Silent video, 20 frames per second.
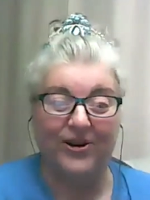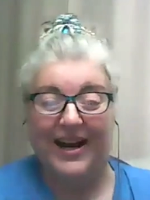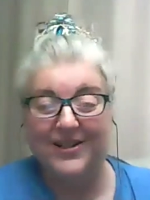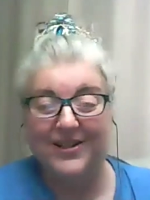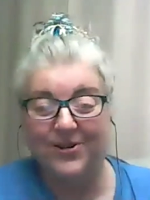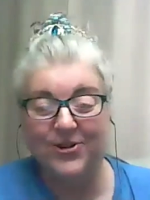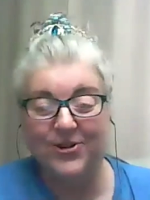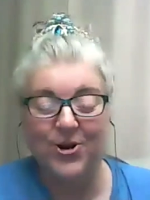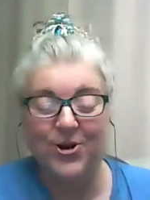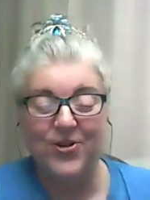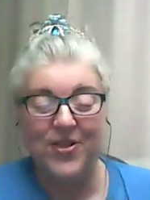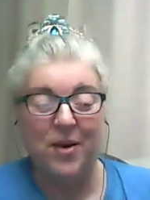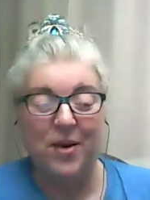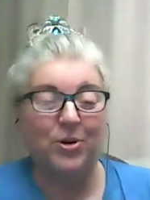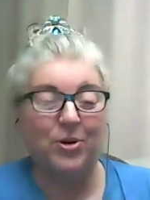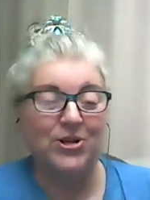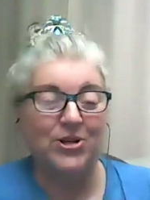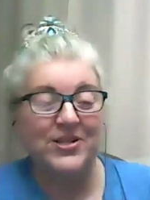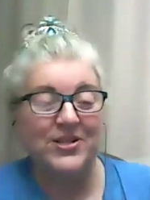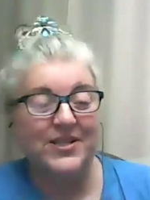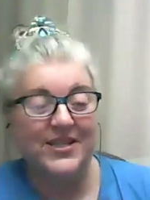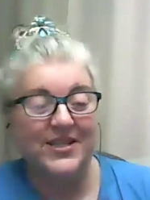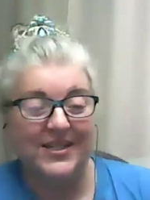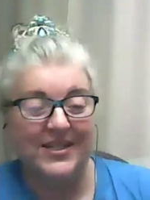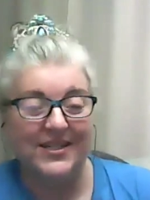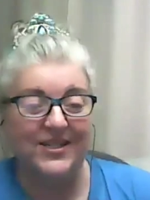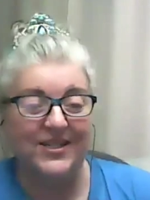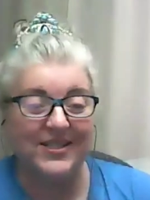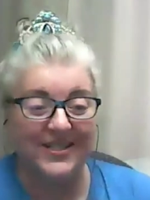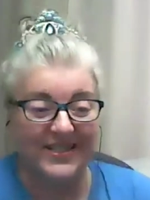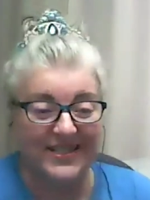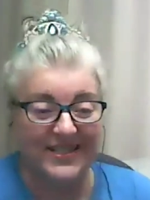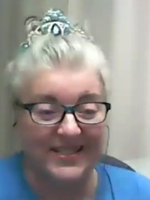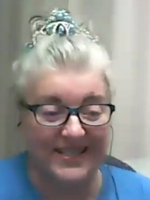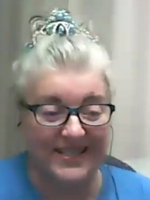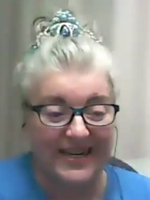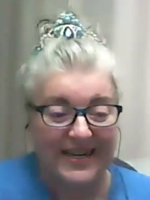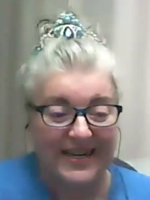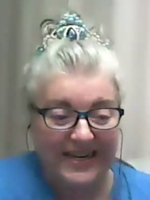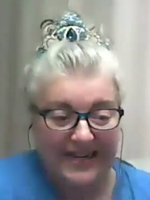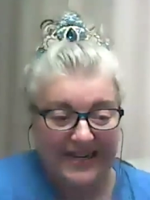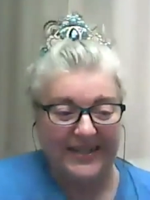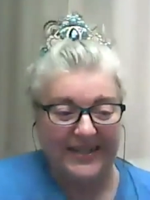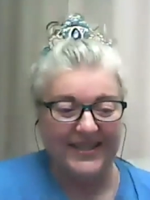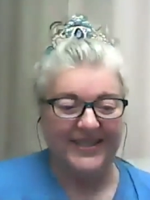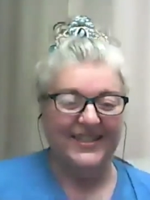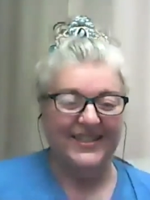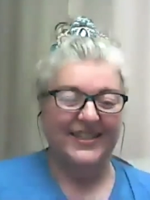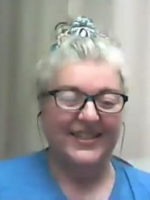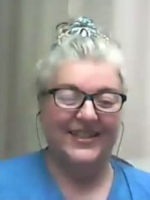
i don't know that person's going to succeed